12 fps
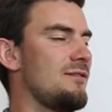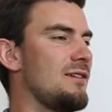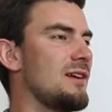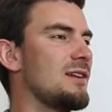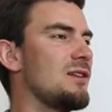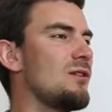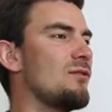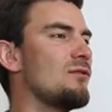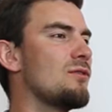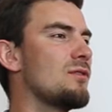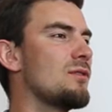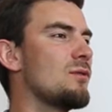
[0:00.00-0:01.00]
fell in
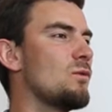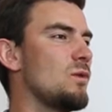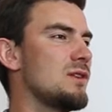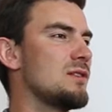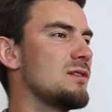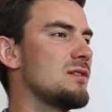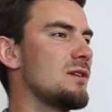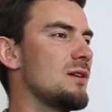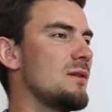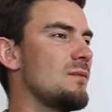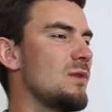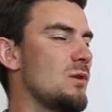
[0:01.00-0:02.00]
love with
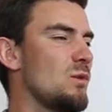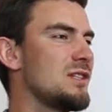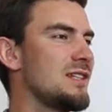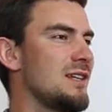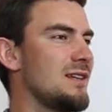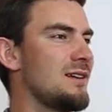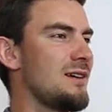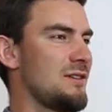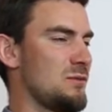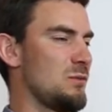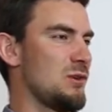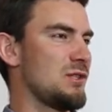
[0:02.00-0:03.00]
the whiskey
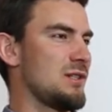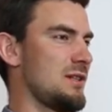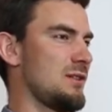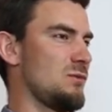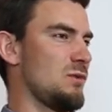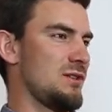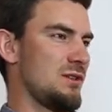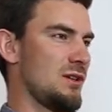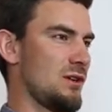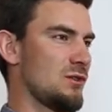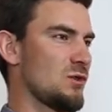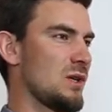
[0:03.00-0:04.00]
as much as with the
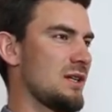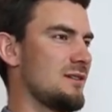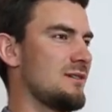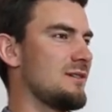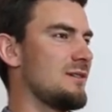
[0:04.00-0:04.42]
country.